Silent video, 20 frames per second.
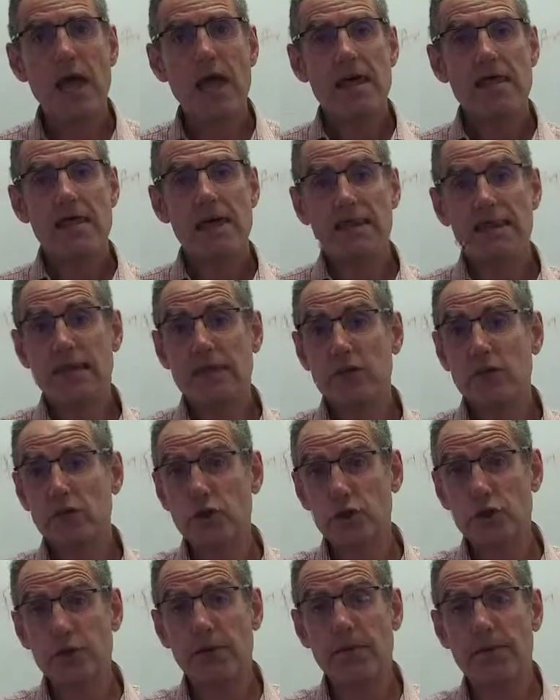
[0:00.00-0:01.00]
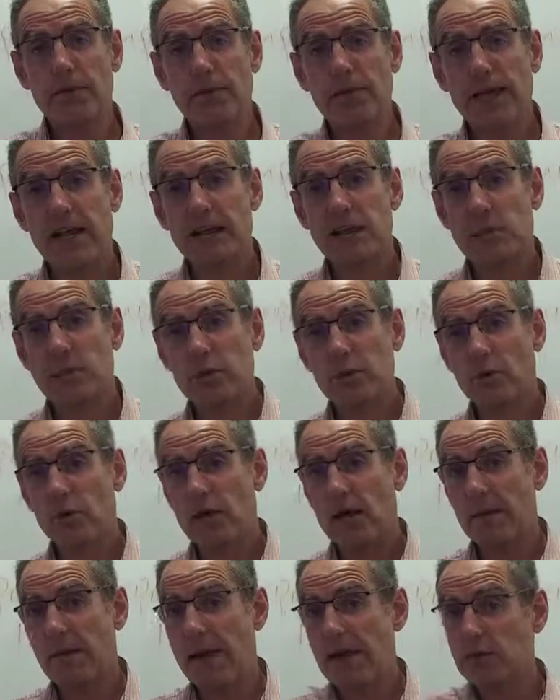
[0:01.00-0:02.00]
that there's two different things when we're
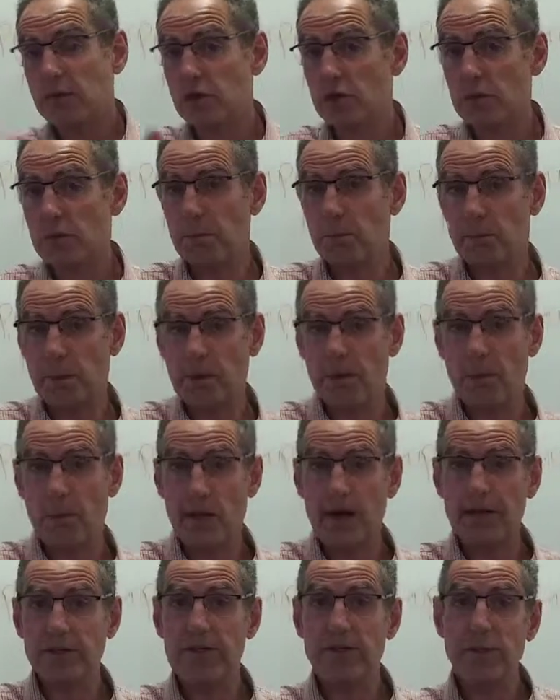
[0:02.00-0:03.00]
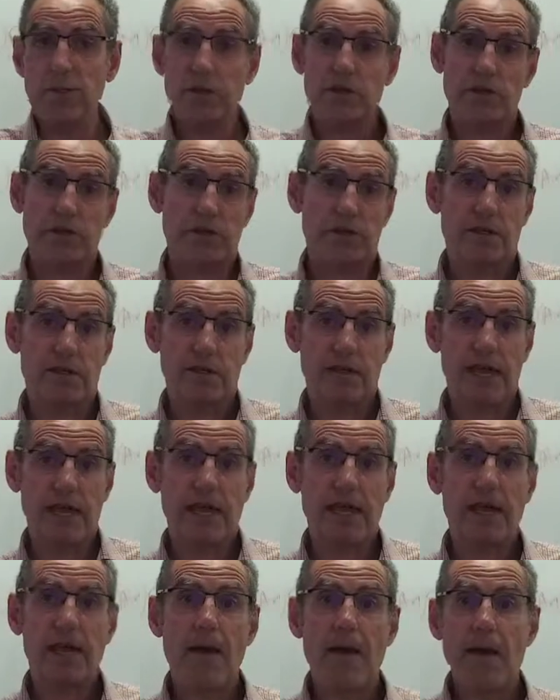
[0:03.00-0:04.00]
talking about superannuation, which is
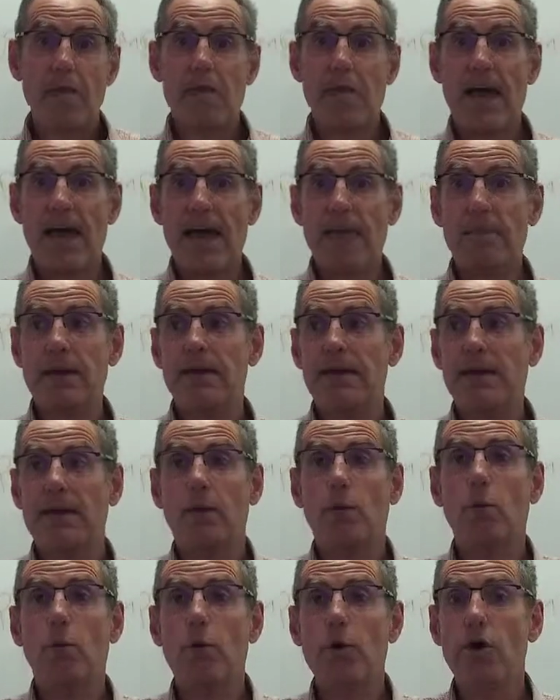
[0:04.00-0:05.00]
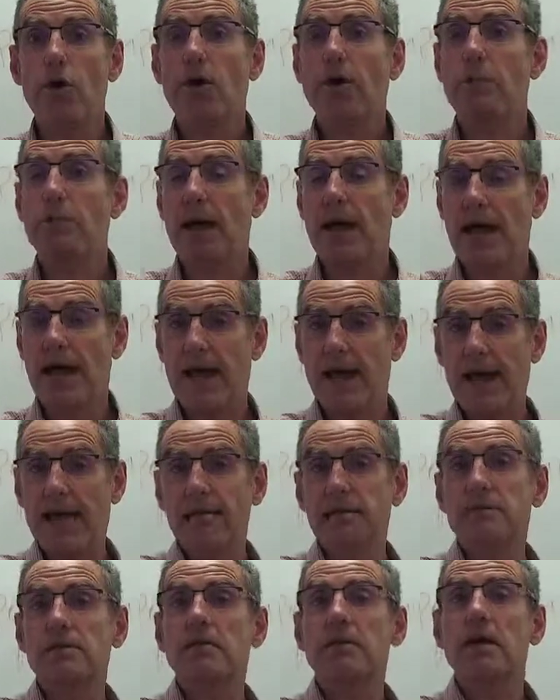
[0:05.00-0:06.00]
the payment that a worker
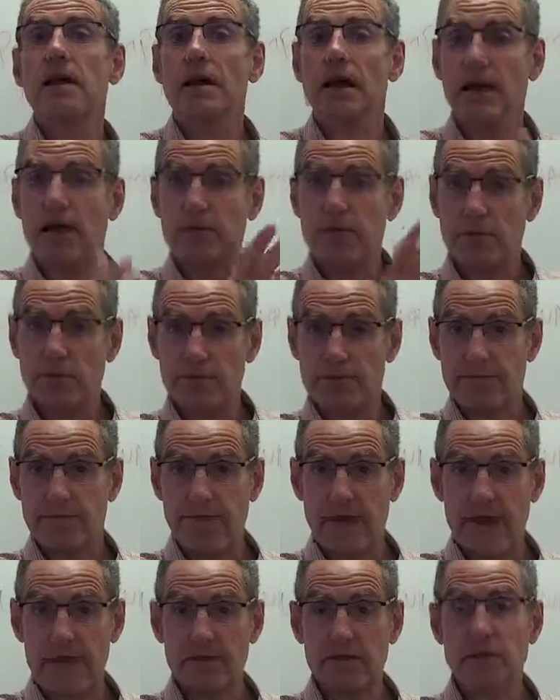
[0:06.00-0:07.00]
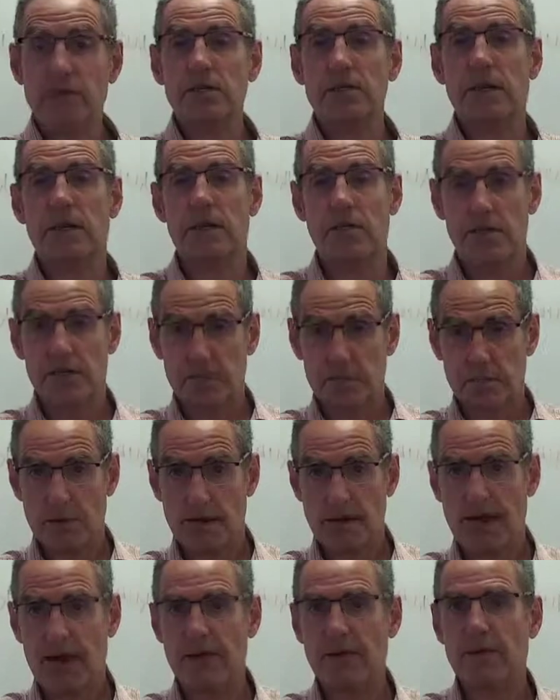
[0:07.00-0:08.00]
pays into a fund, and I'll
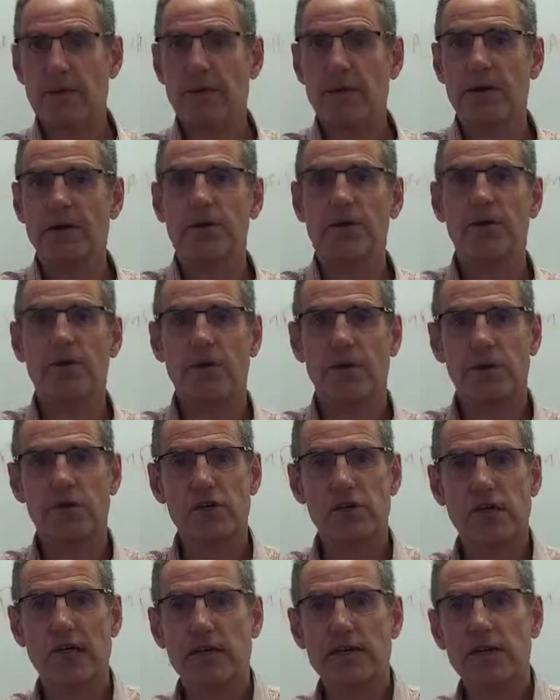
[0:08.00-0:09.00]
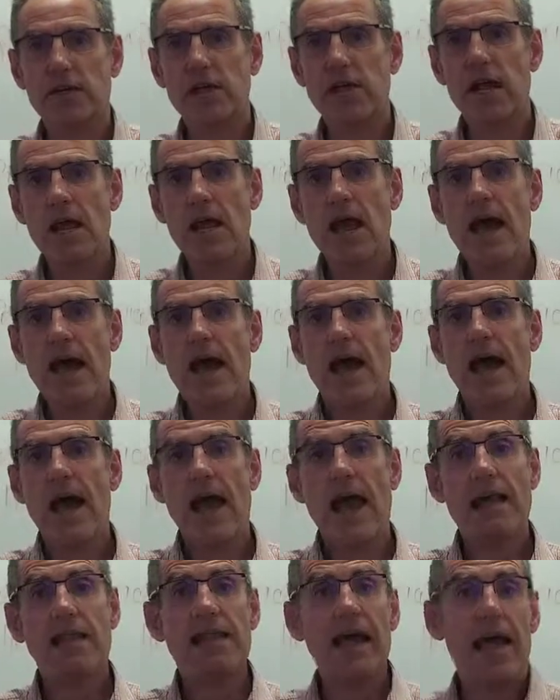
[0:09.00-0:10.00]
explain how that works in a future lesson,
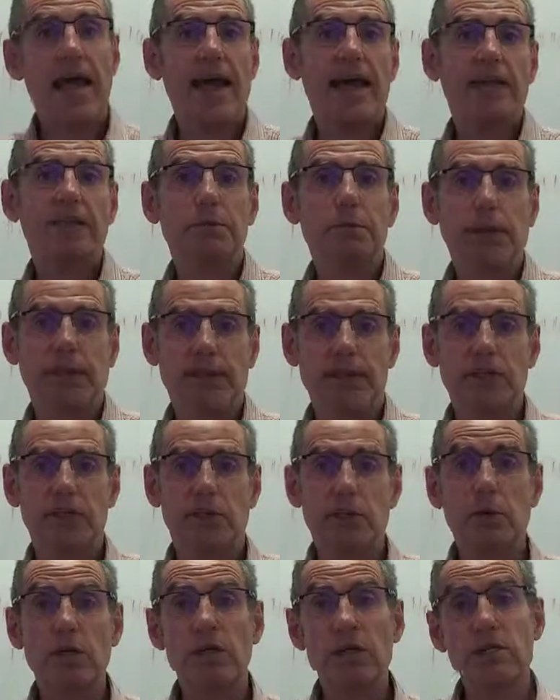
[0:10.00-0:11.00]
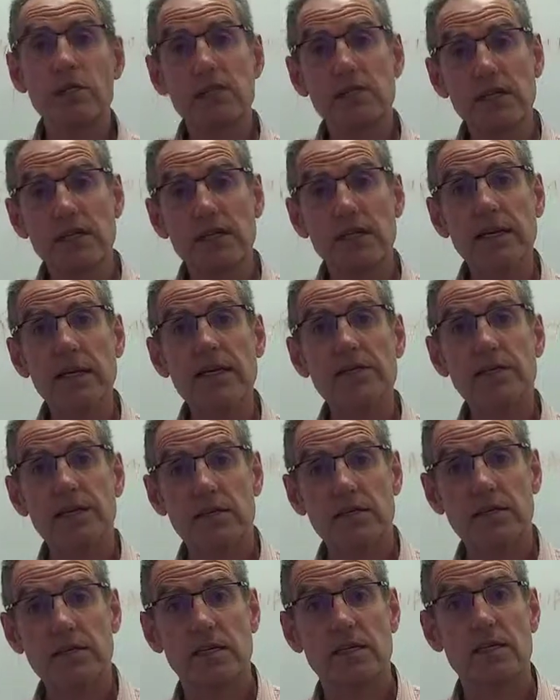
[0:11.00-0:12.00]
and the age pension, which is still in
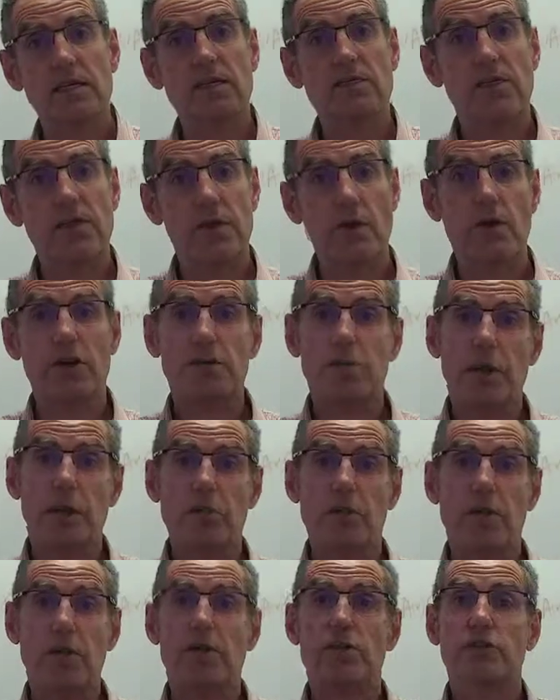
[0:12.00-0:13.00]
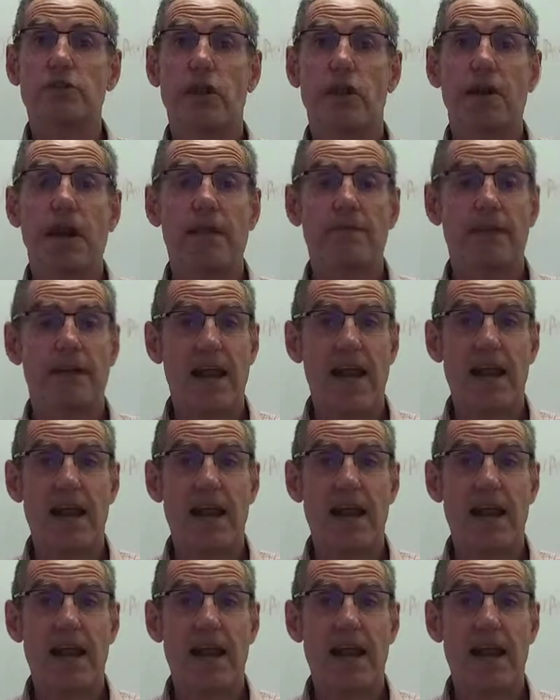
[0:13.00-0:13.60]
existence for those people that don't have